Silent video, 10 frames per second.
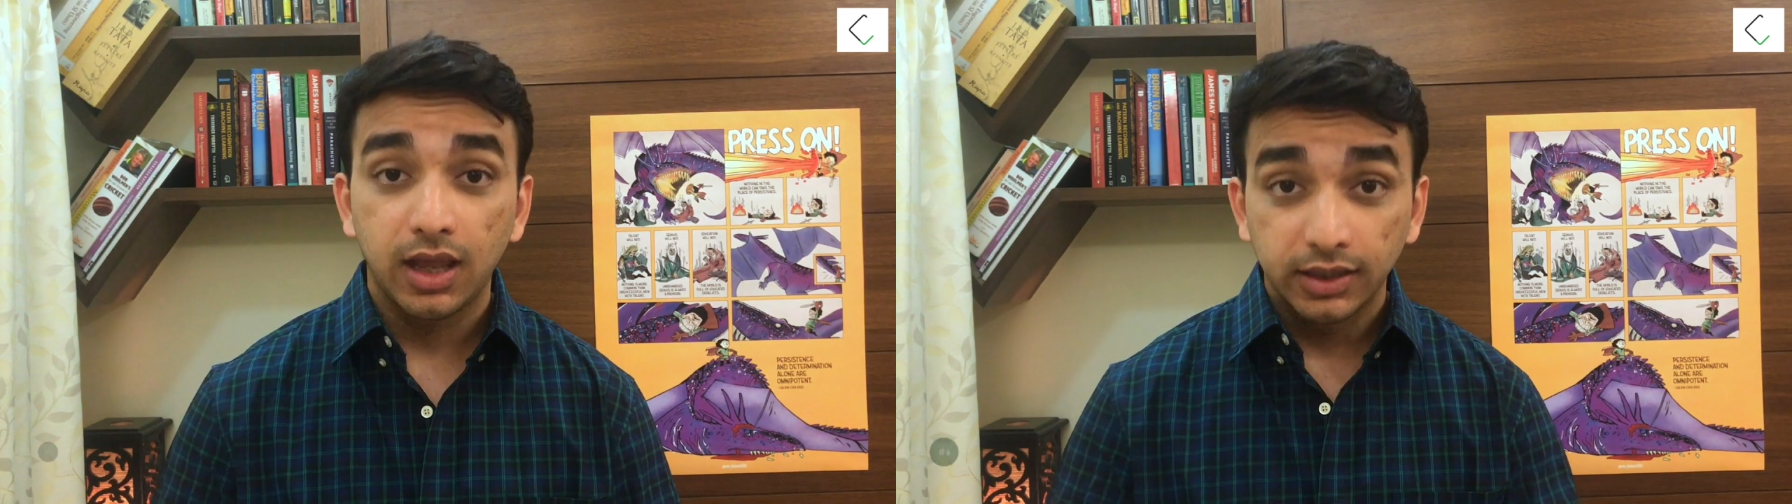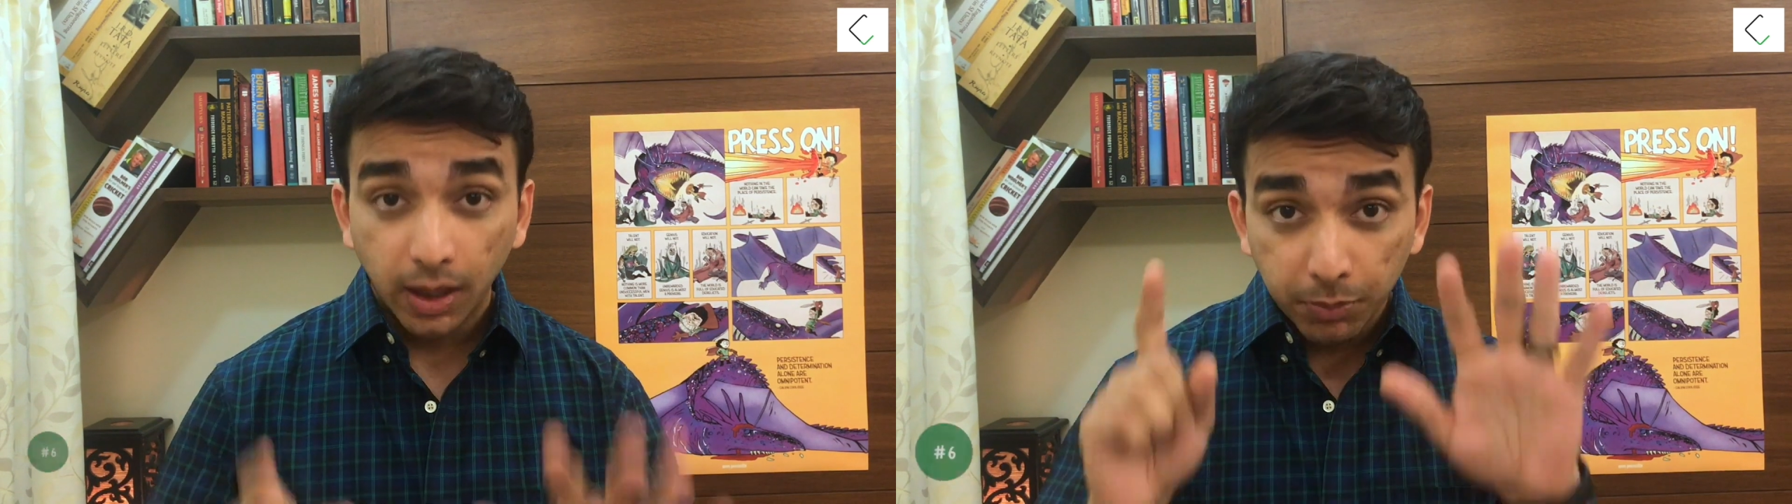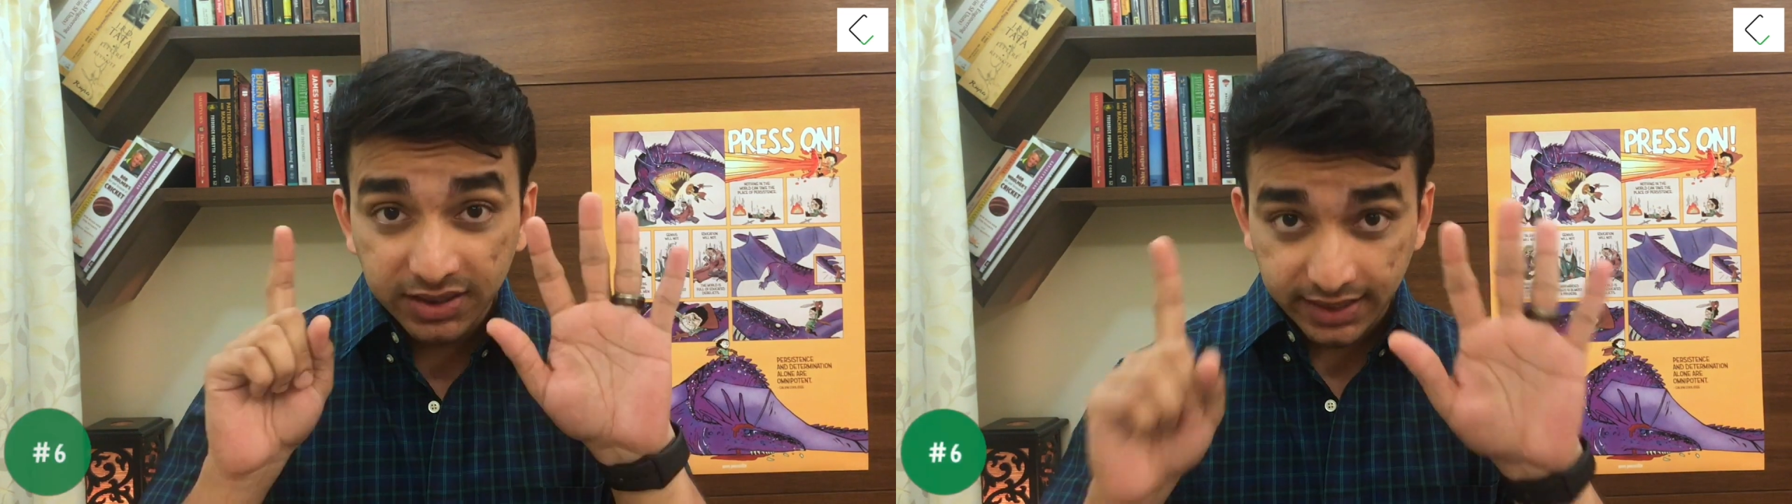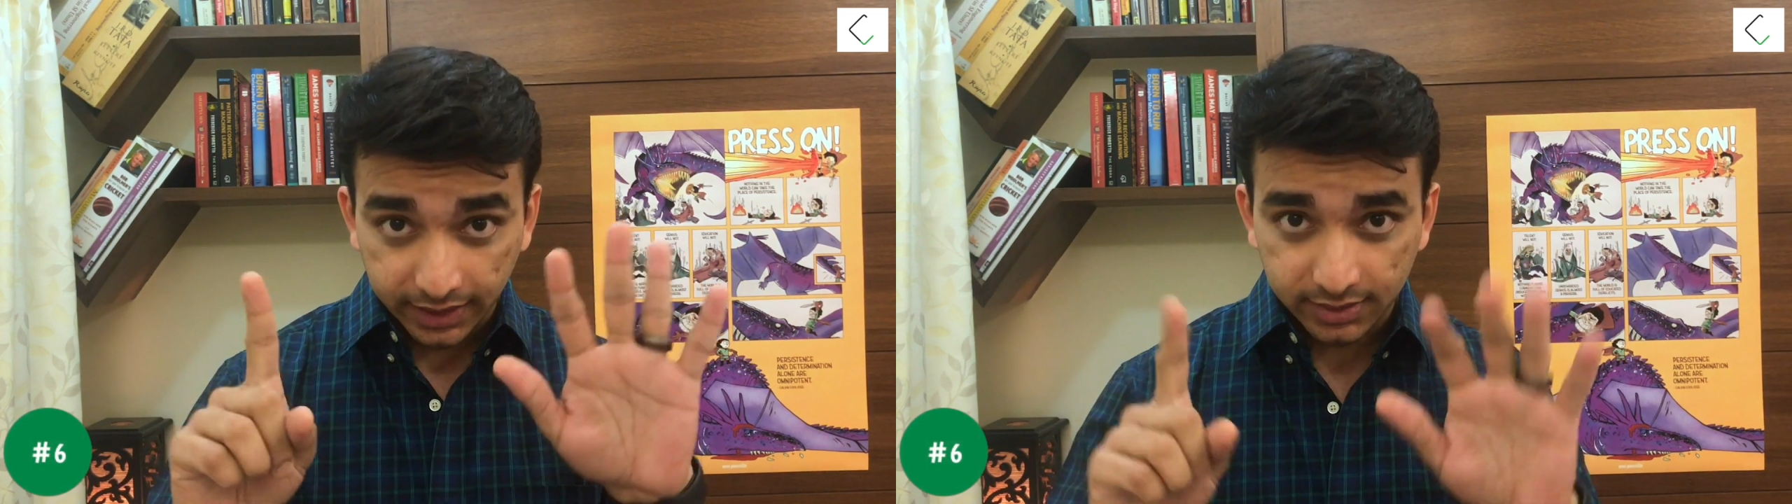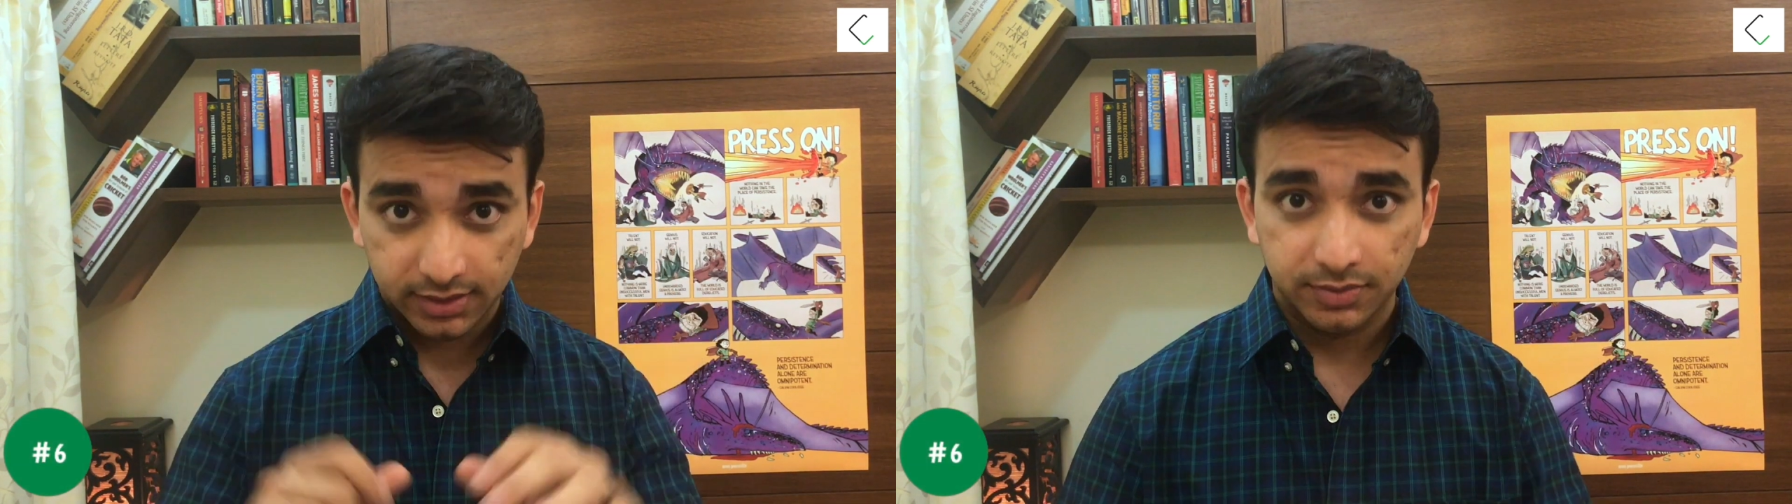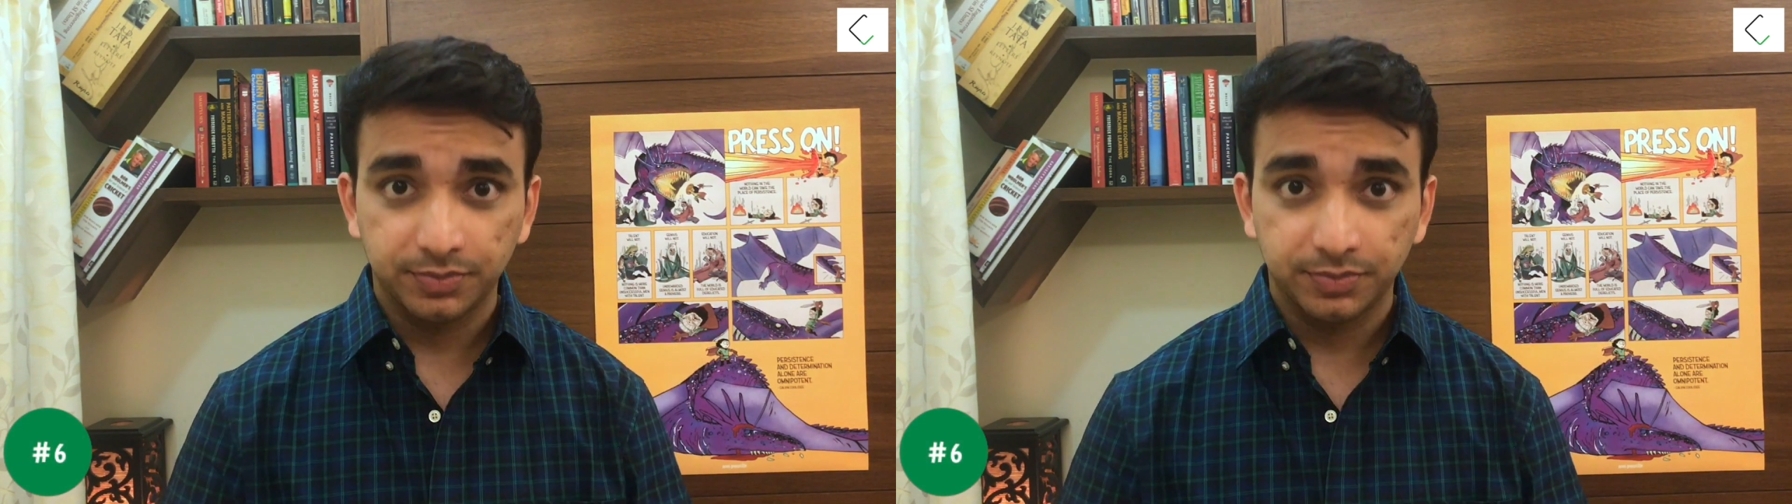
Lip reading: Number 6,